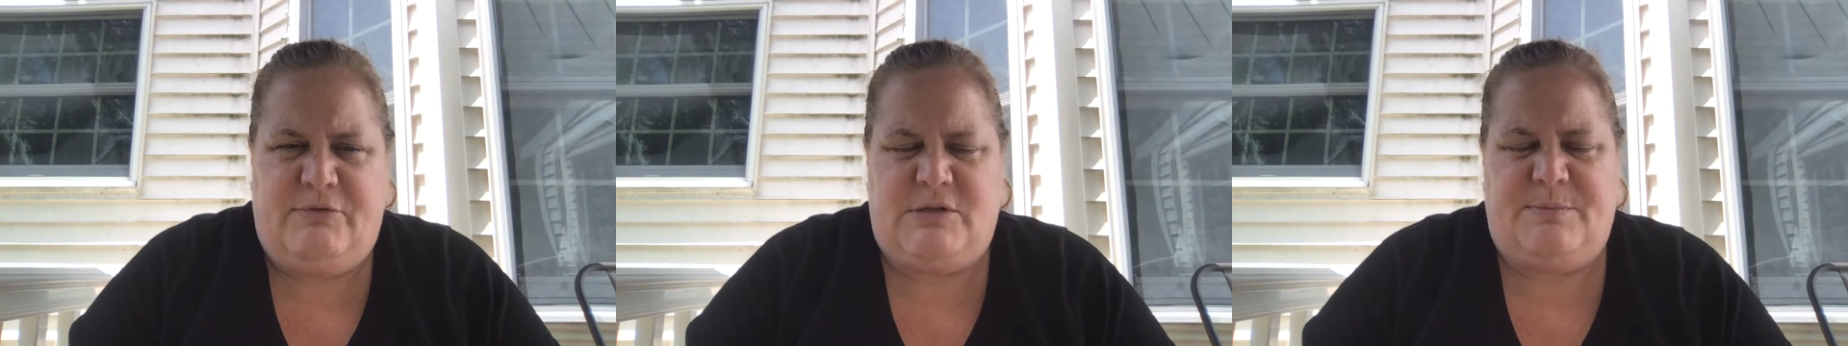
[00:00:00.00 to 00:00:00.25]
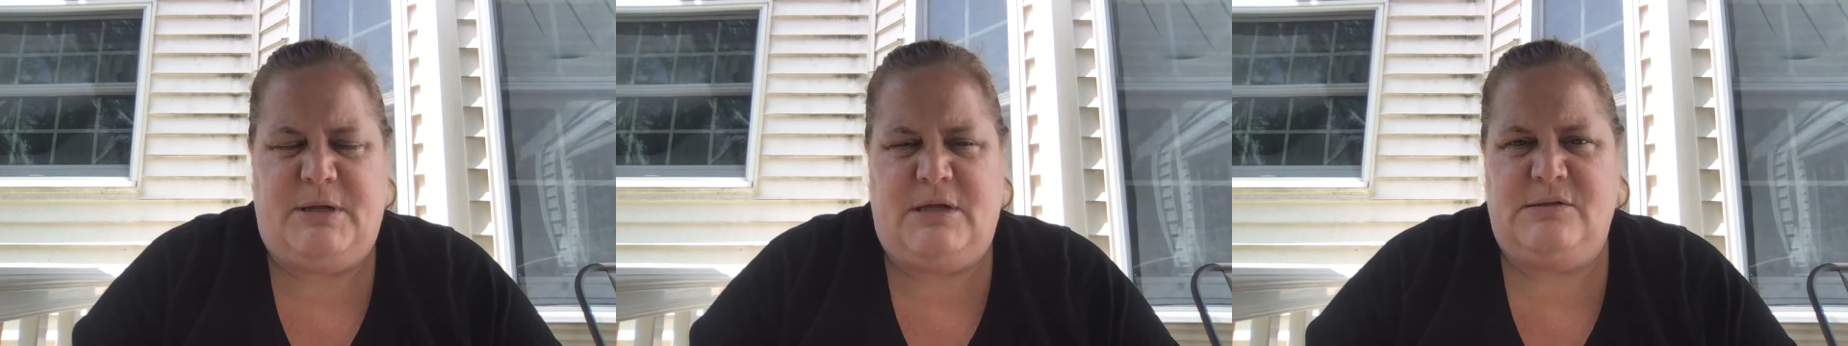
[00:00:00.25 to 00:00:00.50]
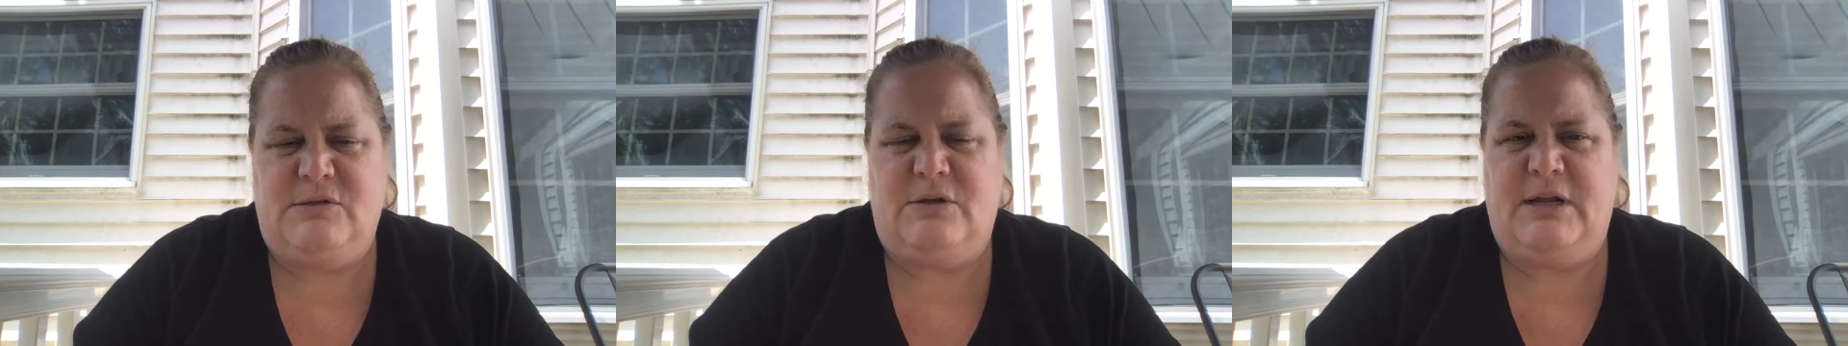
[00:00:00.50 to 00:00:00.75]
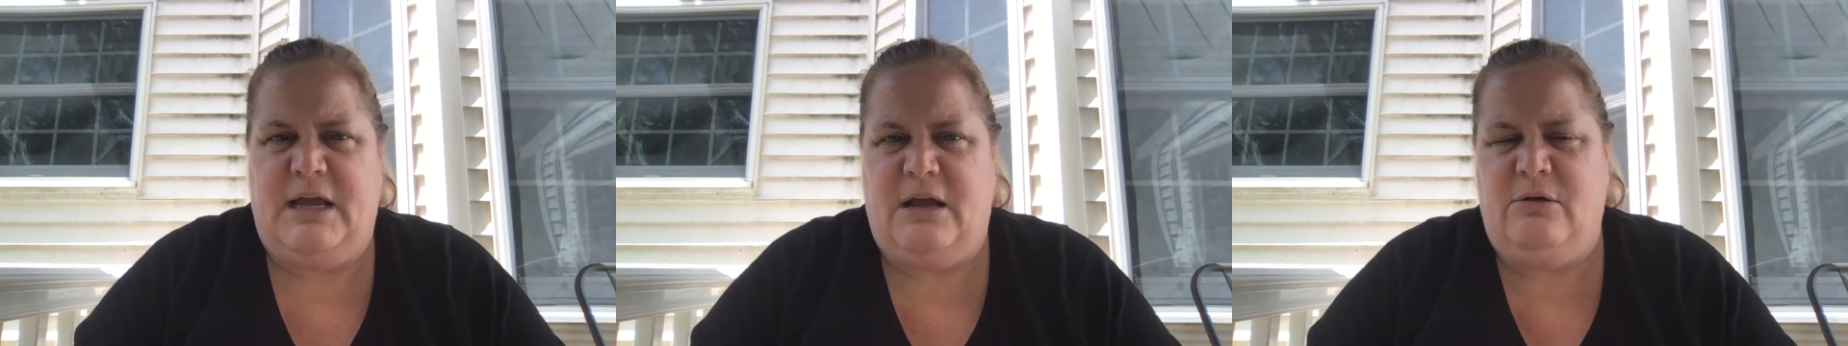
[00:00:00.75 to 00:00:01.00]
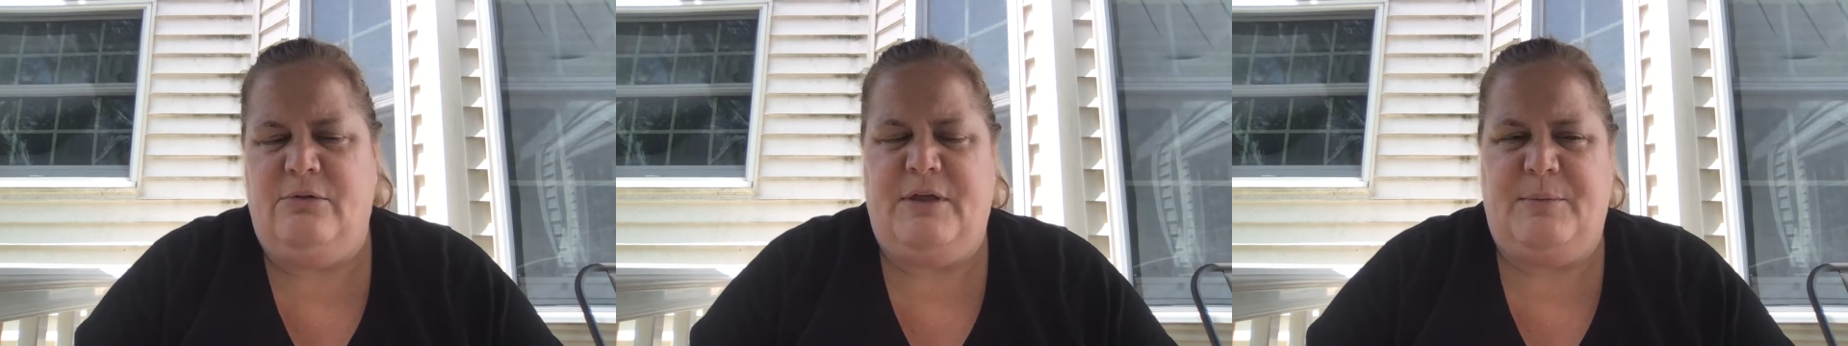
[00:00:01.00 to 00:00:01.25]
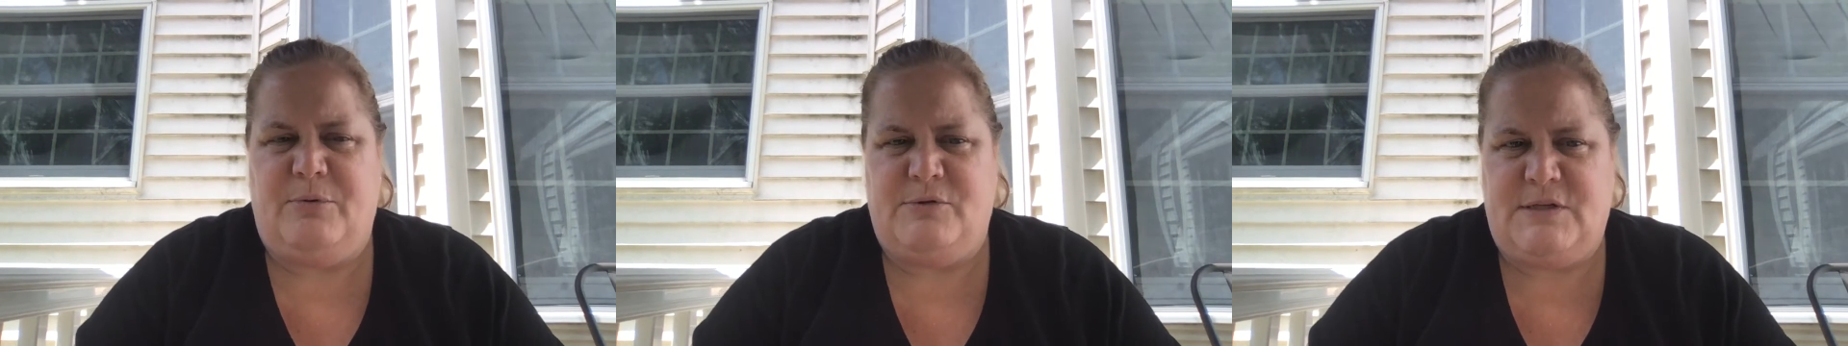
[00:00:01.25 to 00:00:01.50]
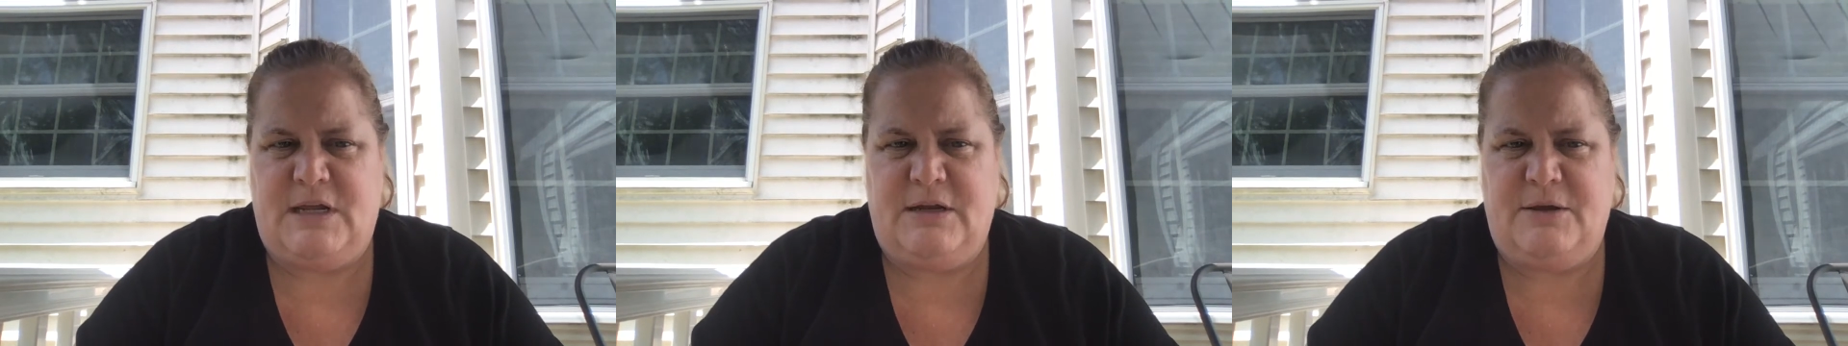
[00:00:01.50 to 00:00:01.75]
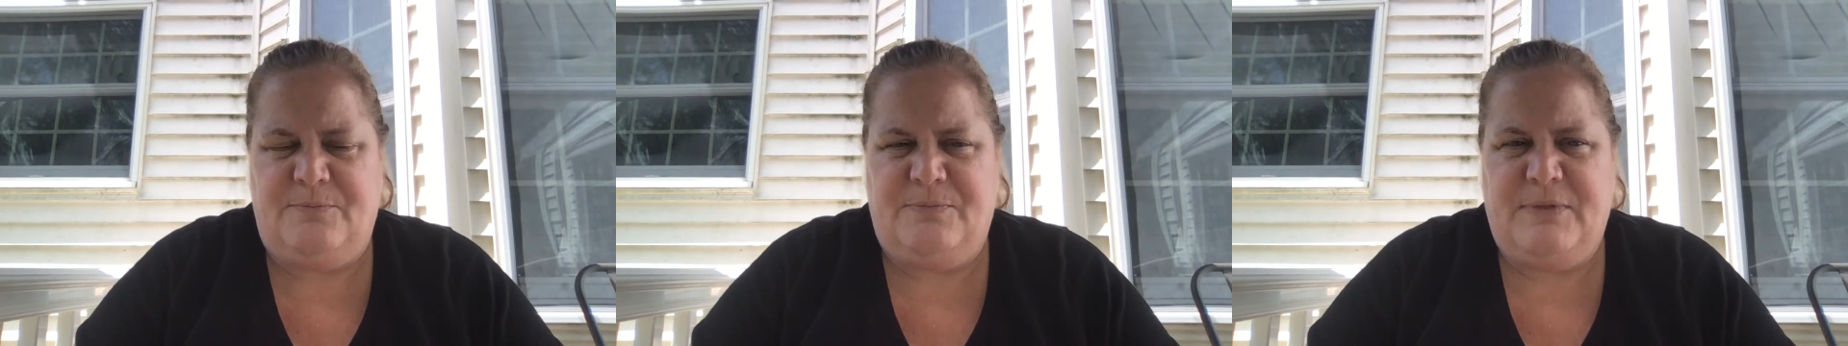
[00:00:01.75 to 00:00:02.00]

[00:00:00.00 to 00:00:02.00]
It depends on how they present it.